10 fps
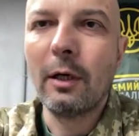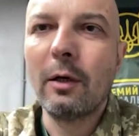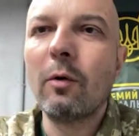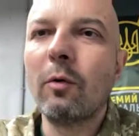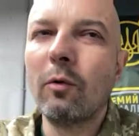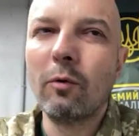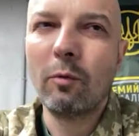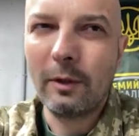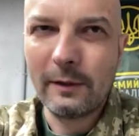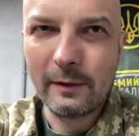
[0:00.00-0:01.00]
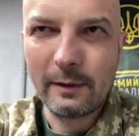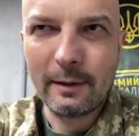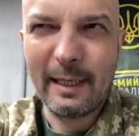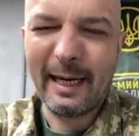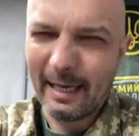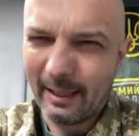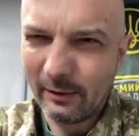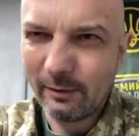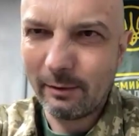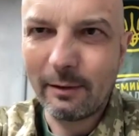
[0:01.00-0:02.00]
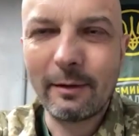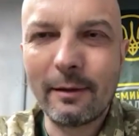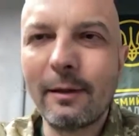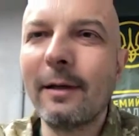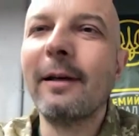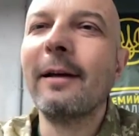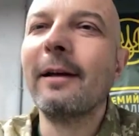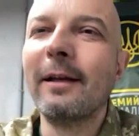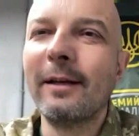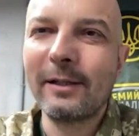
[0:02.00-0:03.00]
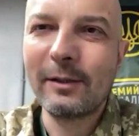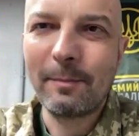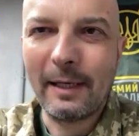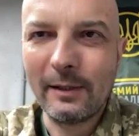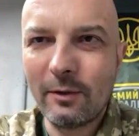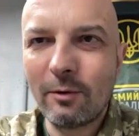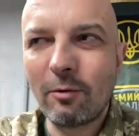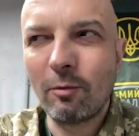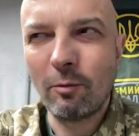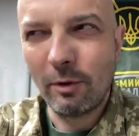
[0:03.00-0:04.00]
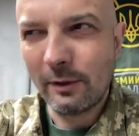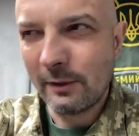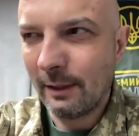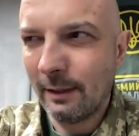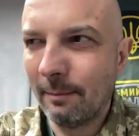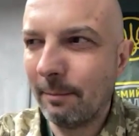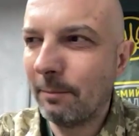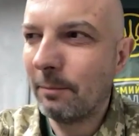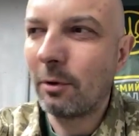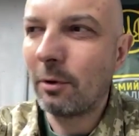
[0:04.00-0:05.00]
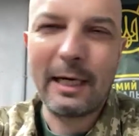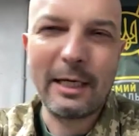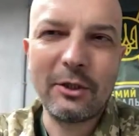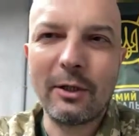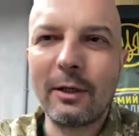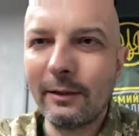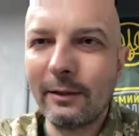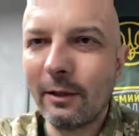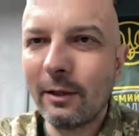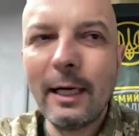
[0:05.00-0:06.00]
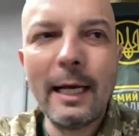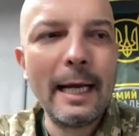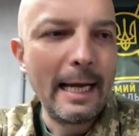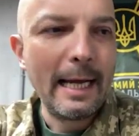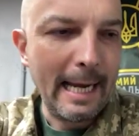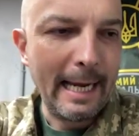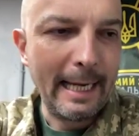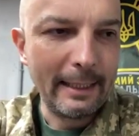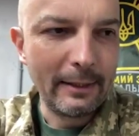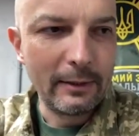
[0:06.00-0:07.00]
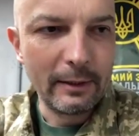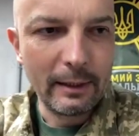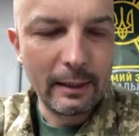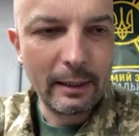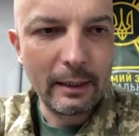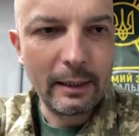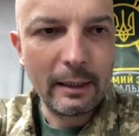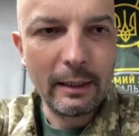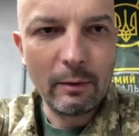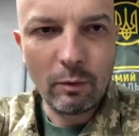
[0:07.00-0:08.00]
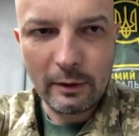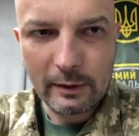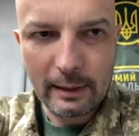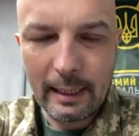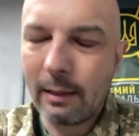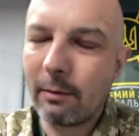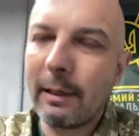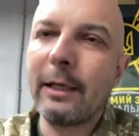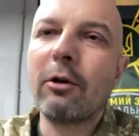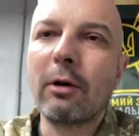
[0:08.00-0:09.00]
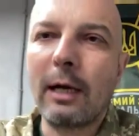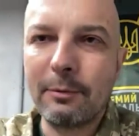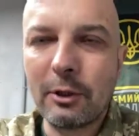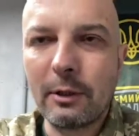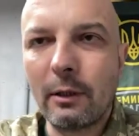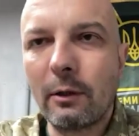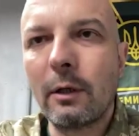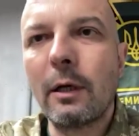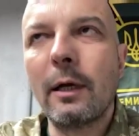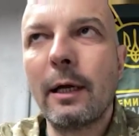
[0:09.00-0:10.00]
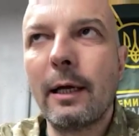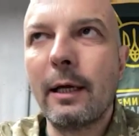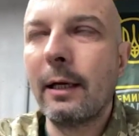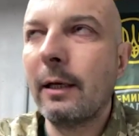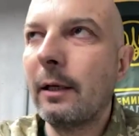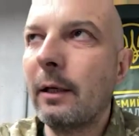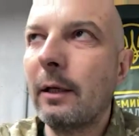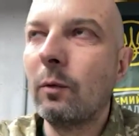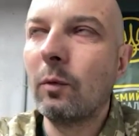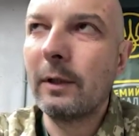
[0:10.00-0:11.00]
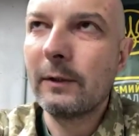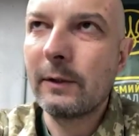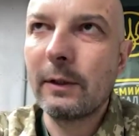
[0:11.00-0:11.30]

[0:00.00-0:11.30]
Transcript: who was a gangster in his past, who was a pro-Russian leader, and he was a great corruptioner. it was